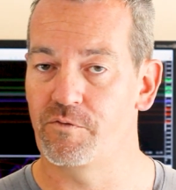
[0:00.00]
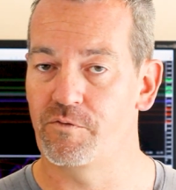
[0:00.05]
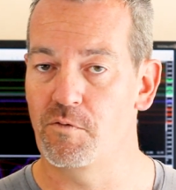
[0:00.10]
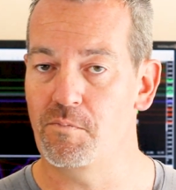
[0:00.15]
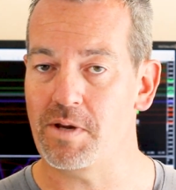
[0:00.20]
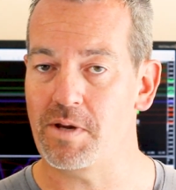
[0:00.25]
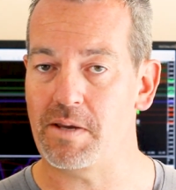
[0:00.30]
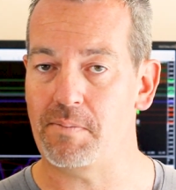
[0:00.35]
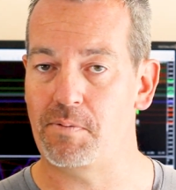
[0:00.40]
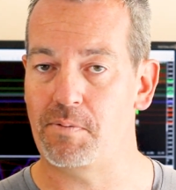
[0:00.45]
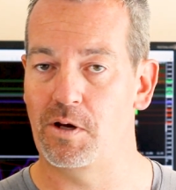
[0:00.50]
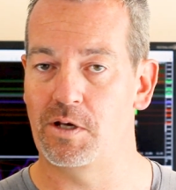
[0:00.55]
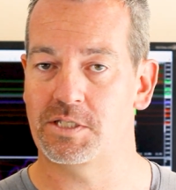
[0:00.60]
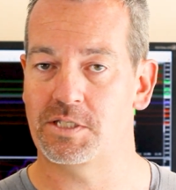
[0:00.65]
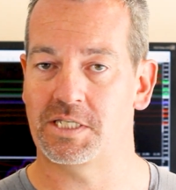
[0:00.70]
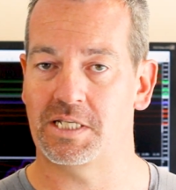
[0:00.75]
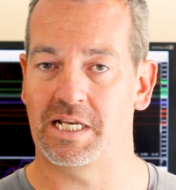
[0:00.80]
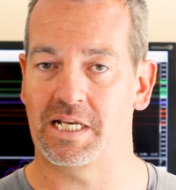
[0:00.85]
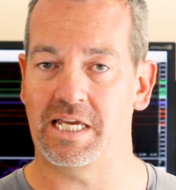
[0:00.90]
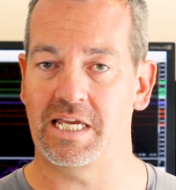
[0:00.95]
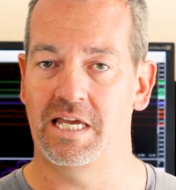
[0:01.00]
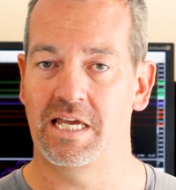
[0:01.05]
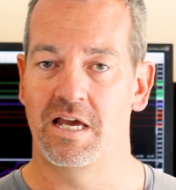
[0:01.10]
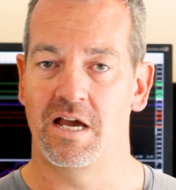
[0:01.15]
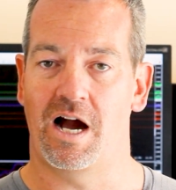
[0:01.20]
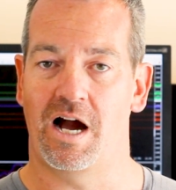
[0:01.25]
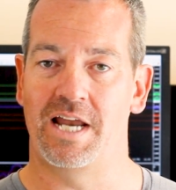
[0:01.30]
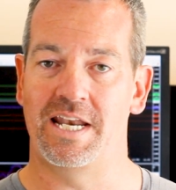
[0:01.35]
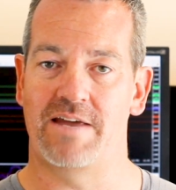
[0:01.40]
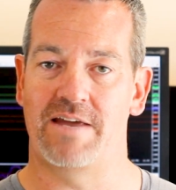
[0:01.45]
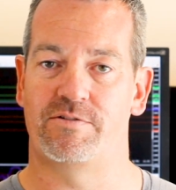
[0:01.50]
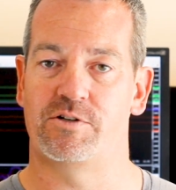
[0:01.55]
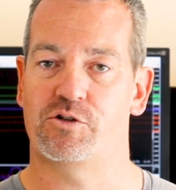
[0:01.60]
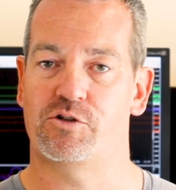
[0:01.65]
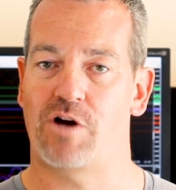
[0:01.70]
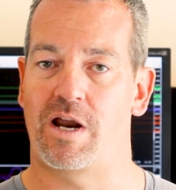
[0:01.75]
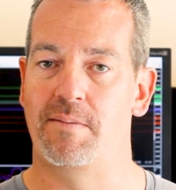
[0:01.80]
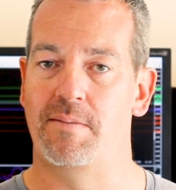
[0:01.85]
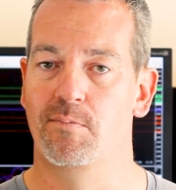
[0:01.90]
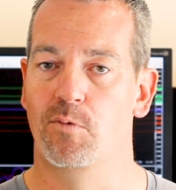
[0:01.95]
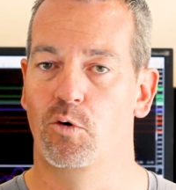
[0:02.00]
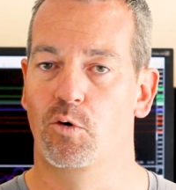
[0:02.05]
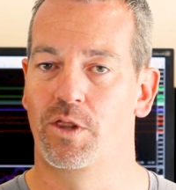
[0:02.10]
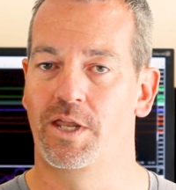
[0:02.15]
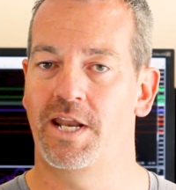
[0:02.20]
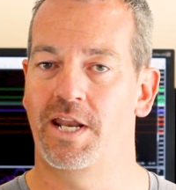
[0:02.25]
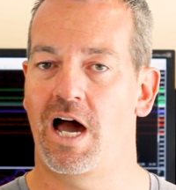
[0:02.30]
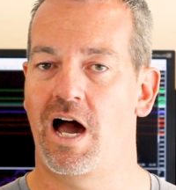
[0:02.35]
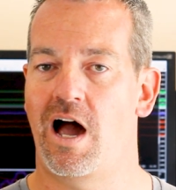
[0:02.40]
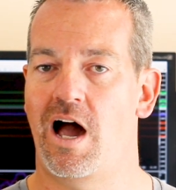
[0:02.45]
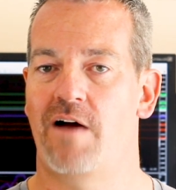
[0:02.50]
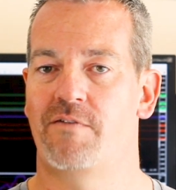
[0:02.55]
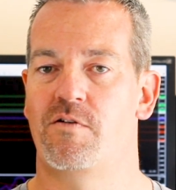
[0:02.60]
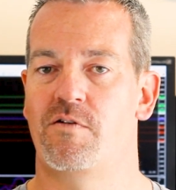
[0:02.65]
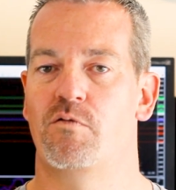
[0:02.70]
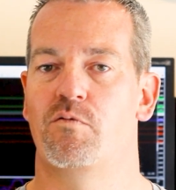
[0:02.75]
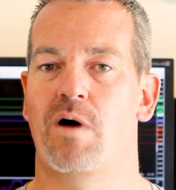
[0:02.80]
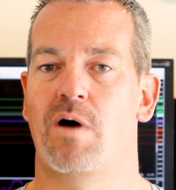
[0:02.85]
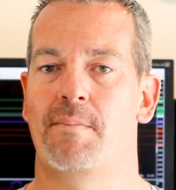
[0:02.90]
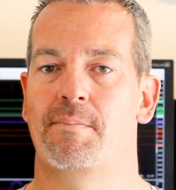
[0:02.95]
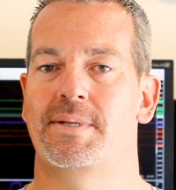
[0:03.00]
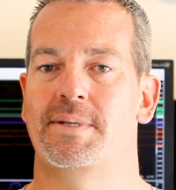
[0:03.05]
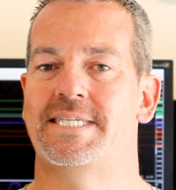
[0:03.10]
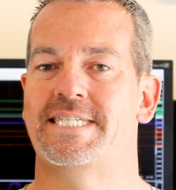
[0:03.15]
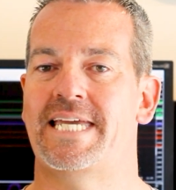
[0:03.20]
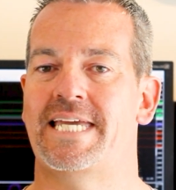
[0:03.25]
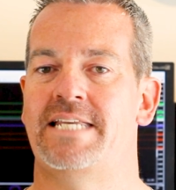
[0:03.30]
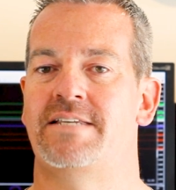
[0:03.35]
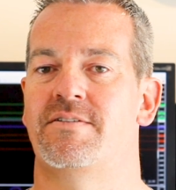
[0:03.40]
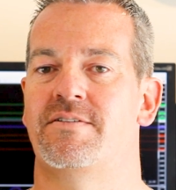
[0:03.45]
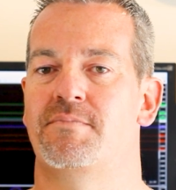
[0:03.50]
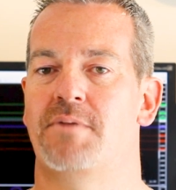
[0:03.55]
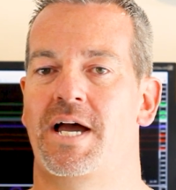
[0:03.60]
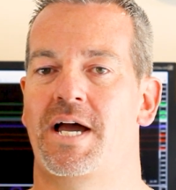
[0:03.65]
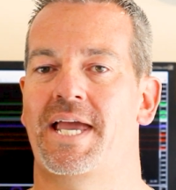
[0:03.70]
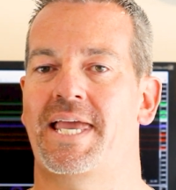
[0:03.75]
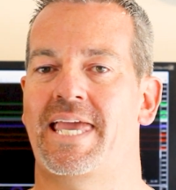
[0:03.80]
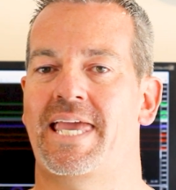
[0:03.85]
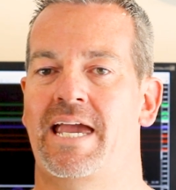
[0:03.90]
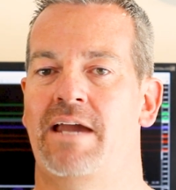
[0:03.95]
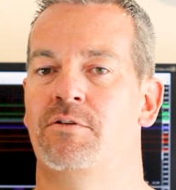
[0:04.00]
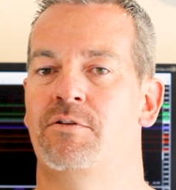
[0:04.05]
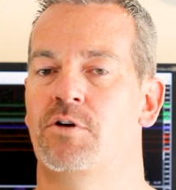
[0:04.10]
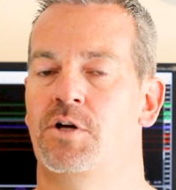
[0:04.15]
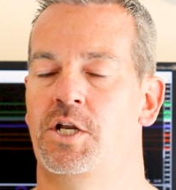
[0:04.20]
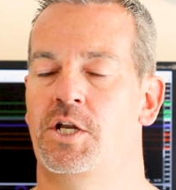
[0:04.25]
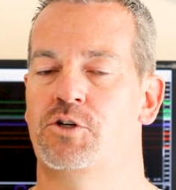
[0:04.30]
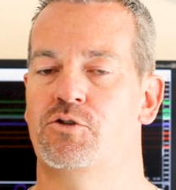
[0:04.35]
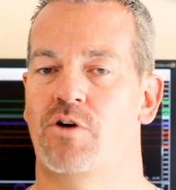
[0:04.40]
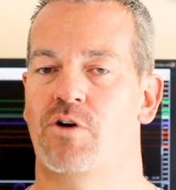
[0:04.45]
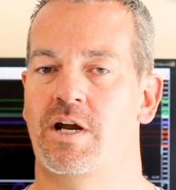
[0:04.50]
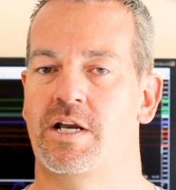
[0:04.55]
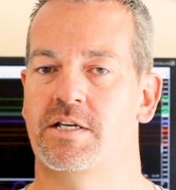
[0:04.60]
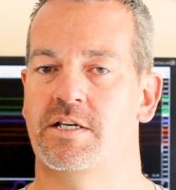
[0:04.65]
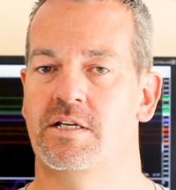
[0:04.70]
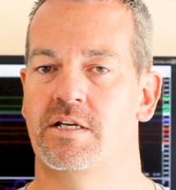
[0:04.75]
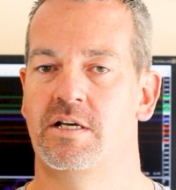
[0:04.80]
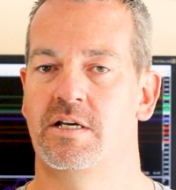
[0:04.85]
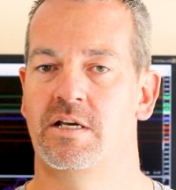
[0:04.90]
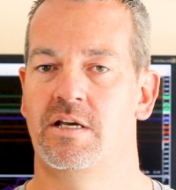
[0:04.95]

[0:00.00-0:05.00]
For me personally, I never trade more than half of 1% of my account on a trade.